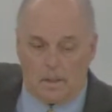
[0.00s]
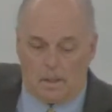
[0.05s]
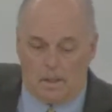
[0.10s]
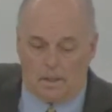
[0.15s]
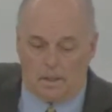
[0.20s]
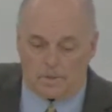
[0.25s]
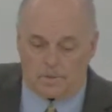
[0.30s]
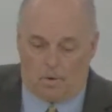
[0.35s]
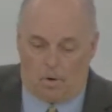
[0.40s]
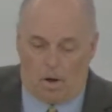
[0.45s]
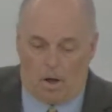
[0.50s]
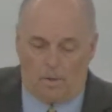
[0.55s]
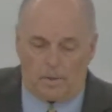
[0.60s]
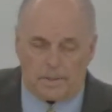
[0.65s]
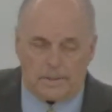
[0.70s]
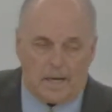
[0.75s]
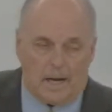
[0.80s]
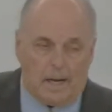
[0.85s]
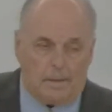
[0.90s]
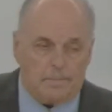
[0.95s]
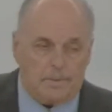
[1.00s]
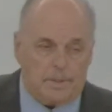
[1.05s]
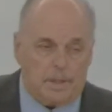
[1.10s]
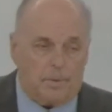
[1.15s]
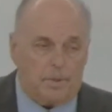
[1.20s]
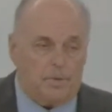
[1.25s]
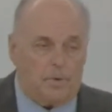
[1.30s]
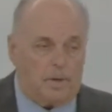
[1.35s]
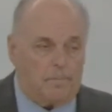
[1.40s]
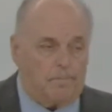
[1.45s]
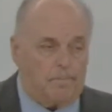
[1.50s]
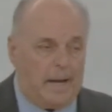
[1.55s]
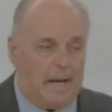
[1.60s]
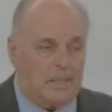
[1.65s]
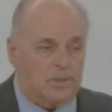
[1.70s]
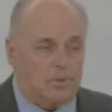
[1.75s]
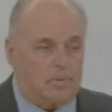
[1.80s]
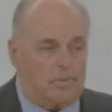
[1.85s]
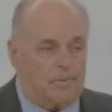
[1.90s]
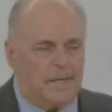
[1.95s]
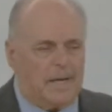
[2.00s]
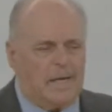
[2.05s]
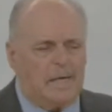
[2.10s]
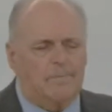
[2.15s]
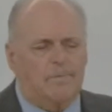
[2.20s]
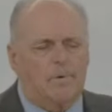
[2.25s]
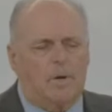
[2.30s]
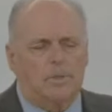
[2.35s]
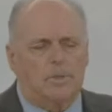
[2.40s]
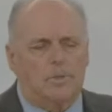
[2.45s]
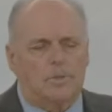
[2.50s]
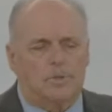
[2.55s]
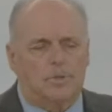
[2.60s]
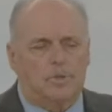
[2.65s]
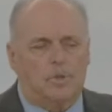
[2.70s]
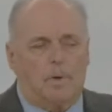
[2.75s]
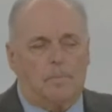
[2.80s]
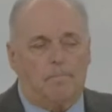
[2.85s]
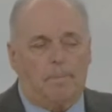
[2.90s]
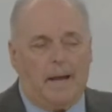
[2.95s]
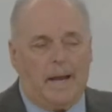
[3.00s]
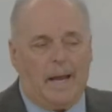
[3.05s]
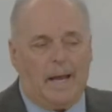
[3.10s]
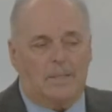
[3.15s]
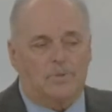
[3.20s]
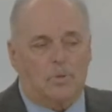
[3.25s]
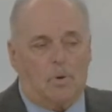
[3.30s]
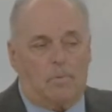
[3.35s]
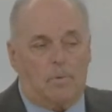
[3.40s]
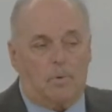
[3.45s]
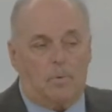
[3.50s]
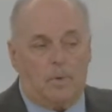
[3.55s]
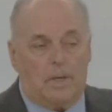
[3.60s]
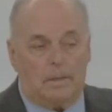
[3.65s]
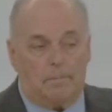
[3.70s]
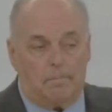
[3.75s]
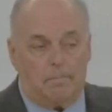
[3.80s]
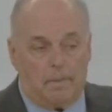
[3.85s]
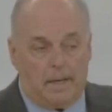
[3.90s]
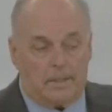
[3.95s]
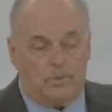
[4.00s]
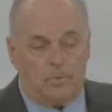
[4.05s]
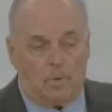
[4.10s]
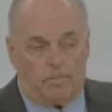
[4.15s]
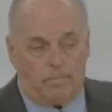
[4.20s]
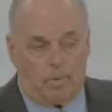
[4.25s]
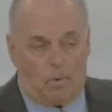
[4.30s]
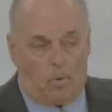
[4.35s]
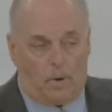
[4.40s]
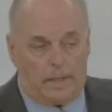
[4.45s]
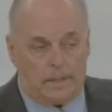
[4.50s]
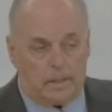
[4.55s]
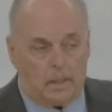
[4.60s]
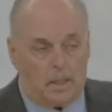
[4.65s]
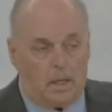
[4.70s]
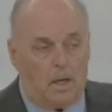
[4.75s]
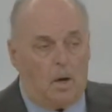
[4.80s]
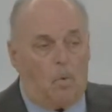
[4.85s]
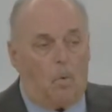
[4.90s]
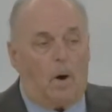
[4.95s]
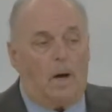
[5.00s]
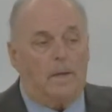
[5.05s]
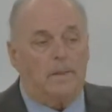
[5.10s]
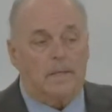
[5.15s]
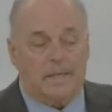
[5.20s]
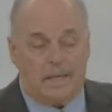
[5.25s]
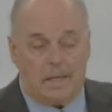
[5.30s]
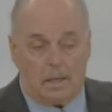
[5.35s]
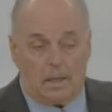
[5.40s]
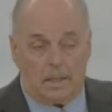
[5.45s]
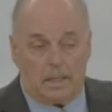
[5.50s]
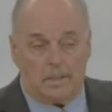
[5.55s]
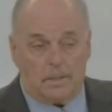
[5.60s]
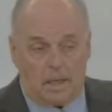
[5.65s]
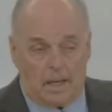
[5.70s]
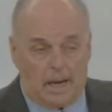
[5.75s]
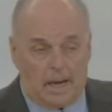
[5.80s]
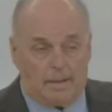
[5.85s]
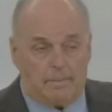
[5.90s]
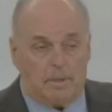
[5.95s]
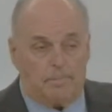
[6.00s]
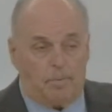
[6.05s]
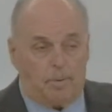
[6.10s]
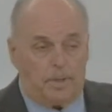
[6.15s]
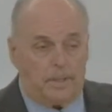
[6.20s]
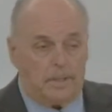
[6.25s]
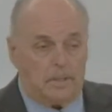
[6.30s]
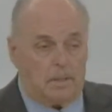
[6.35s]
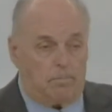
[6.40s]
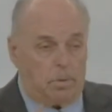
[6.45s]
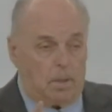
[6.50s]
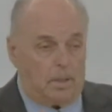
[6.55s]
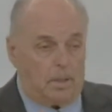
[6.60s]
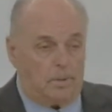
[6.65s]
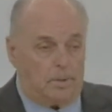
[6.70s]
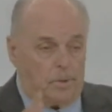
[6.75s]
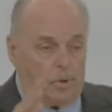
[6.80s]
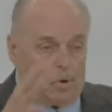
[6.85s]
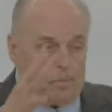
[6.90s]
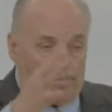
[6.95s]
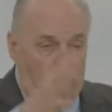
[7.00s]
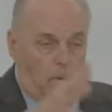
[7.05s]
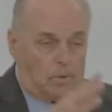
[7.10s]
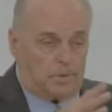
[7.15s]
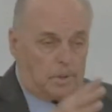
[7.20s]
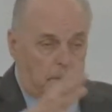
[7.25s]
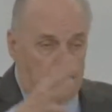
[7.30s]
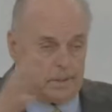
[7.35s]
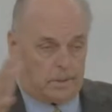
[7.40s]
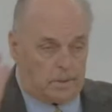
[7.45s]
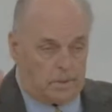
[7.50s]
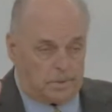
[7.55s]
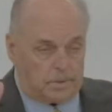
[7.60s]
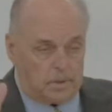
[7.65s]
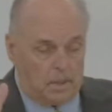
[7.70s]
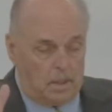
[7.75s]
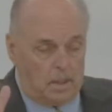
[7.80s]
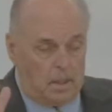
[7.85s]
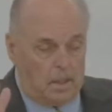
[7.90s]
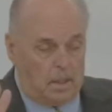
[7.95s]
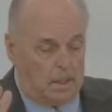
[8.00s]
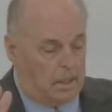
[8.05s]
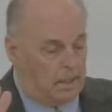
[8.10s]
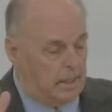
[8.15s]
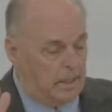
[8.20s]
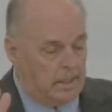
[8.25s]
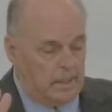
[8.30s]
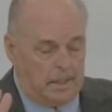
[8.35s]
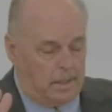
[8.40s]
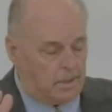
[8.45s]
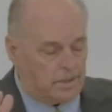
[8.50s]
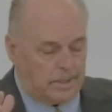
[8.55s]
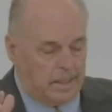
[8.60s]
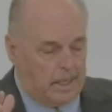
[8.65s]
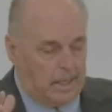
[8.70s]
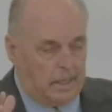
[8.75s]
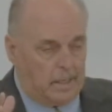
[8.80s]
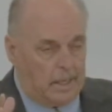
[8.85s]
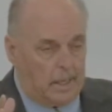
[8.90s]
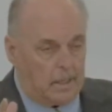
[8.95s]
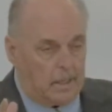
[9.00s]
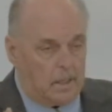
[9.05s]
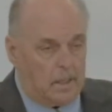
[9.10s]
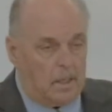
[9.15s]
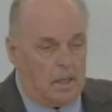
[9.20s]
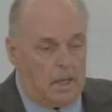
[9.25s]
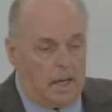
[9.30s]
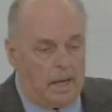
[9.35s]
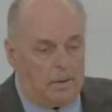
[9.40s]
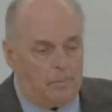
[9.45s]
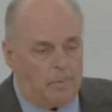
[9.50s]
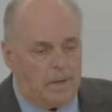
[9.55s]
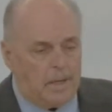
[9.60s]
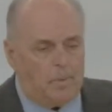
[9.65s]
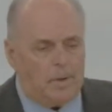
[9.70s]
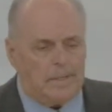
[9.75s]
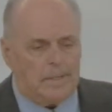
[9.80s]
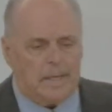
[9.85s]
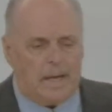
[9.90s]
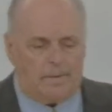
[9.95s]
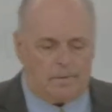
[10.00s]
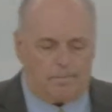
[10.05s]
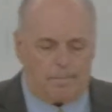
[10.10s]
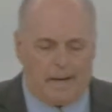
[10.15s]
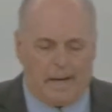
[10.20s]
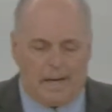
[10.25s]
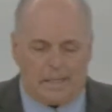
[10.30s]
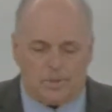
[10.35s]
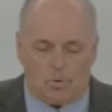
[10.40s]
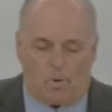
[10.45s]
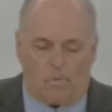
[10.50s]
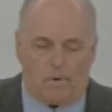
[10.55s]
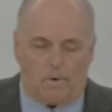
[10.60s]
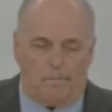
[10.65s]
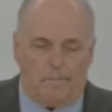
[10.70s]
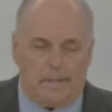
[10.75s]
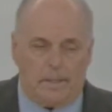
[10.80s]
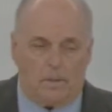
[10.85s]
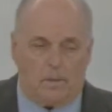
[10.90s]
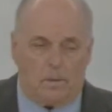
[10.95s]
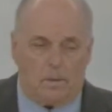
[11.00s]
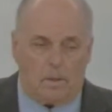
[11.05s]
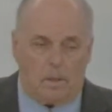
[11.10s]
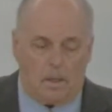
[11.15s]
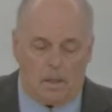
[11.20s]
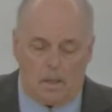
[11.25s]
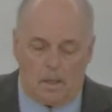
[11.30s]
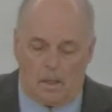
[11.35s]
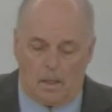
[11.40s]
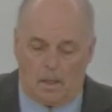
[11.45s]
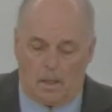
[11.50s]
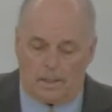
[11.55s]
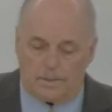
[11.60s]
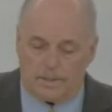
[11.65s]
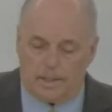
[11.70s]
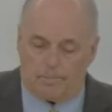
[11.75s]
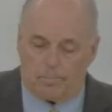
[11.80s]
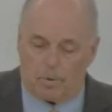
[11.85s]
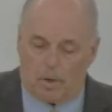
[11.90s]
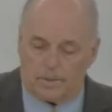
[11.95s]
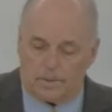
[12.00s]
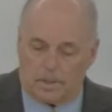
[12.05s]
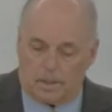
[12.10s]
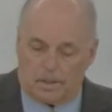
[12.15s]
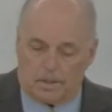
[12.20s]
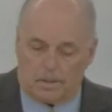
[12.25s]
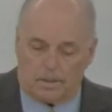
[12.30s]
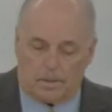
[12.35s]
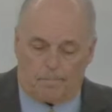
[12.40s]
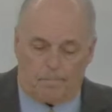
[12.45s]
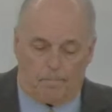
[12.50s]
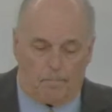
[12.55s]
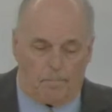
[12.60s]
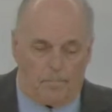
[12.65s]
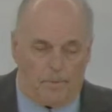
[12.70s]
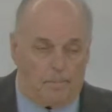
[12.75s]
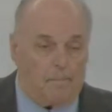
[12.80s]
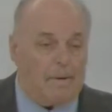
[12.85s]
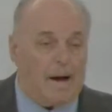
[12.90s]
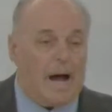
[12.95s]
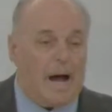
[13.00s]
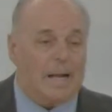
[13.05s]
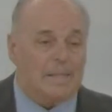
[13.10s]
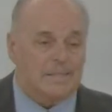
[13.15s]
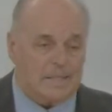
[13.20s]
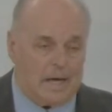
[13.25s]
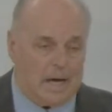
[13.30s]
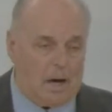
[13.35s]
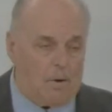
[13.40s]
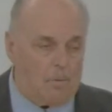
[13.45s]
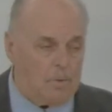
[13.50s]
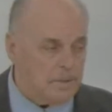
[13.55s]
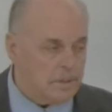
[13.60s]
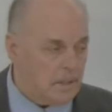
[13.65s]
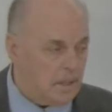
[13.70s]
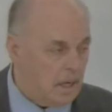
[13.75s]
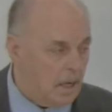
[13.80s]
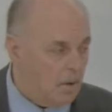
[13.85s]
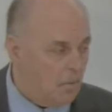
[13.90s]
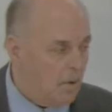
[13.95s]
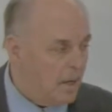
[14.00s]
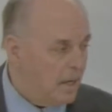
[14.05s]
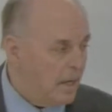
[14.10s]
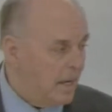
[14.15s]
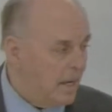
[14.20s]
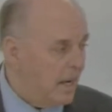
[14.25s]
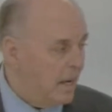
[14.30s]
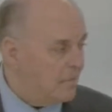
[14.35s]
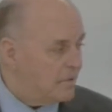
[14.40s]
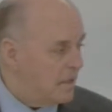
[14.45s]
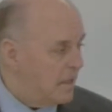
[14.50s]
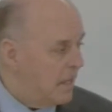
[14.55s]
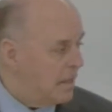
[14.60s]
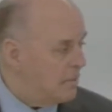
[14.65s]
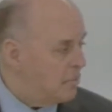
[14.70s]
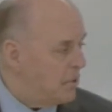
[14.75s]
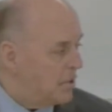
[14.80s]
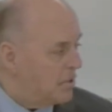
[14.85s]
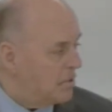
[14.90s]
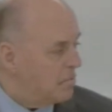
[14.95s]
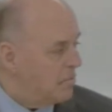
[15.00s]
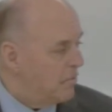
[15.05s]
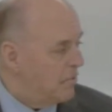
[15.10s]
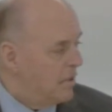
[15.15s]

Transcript: So all the times they were doing Passover, they never understood what Passover really meant to a point, why the killing of the lamb and the putting of the blood on the doorposts and lentils. They didn't understand that. And when they went to have the Passover meal, as they brought the, the, the matzah out, which I wanted to have today, we couldn't